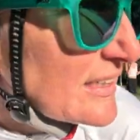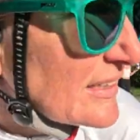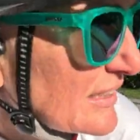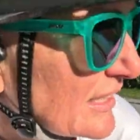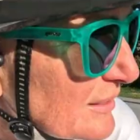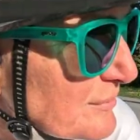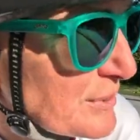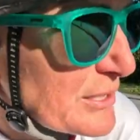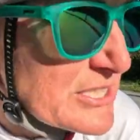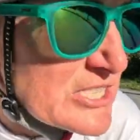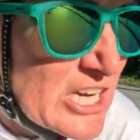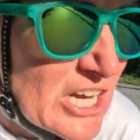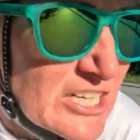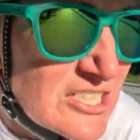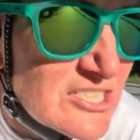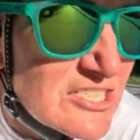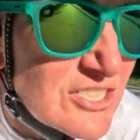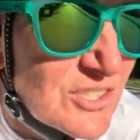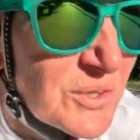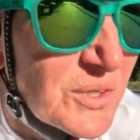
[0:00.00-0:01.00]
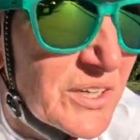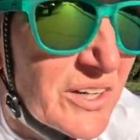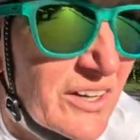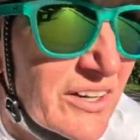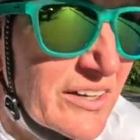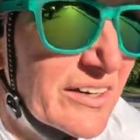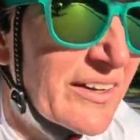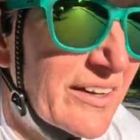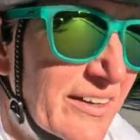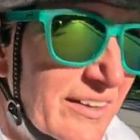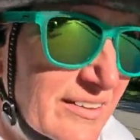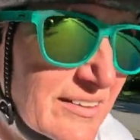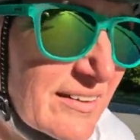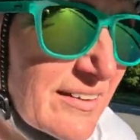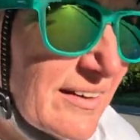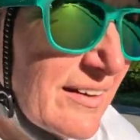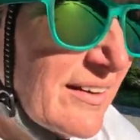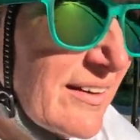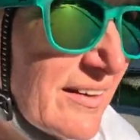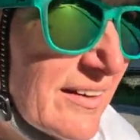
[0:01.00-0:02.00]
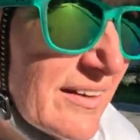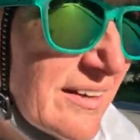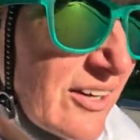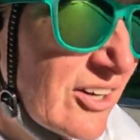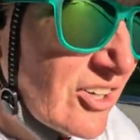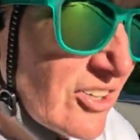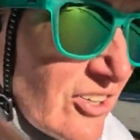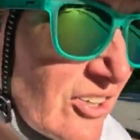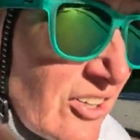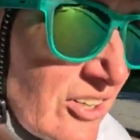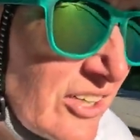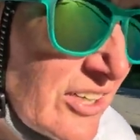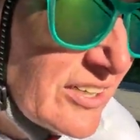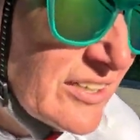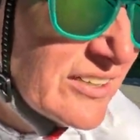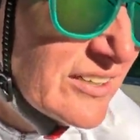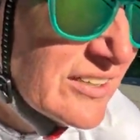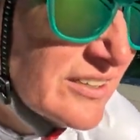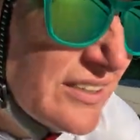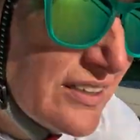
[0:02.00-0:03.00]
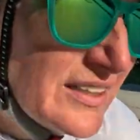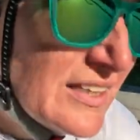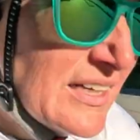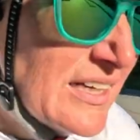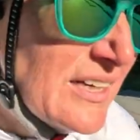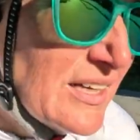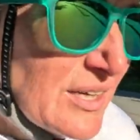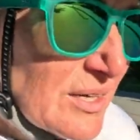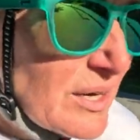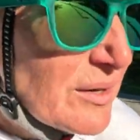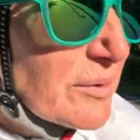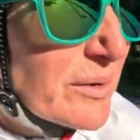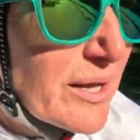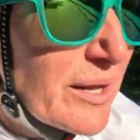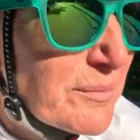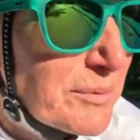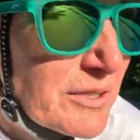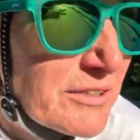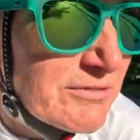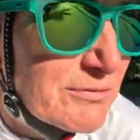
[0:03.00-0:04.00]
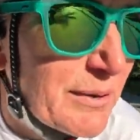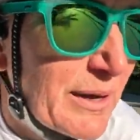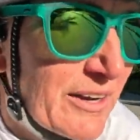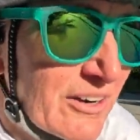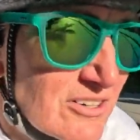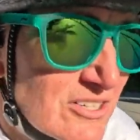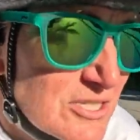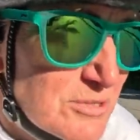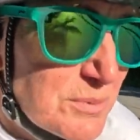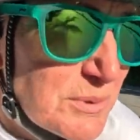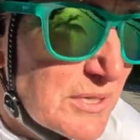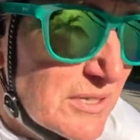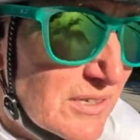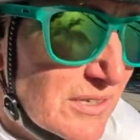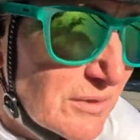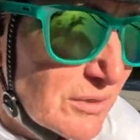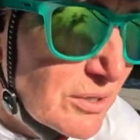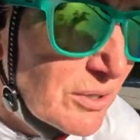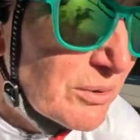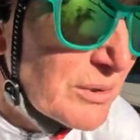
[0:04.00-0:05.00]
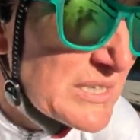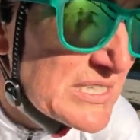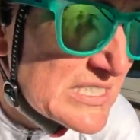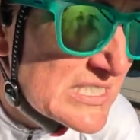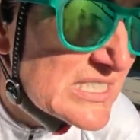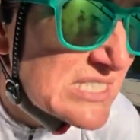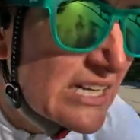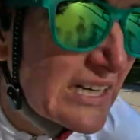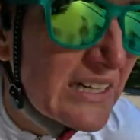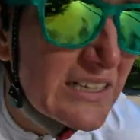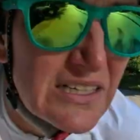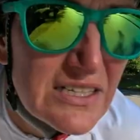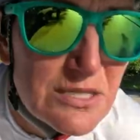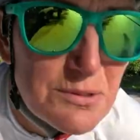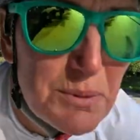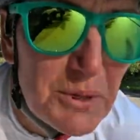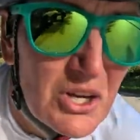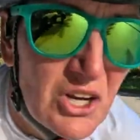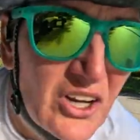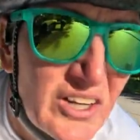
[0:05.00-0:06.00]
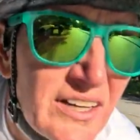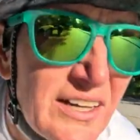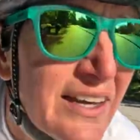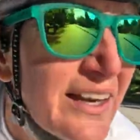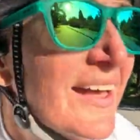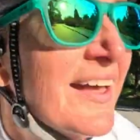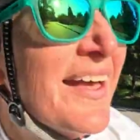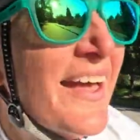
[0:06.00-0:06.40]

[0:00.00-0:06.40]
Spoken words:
lot of big changes going on, and all what I believe in my heart to be ones that I need to be on.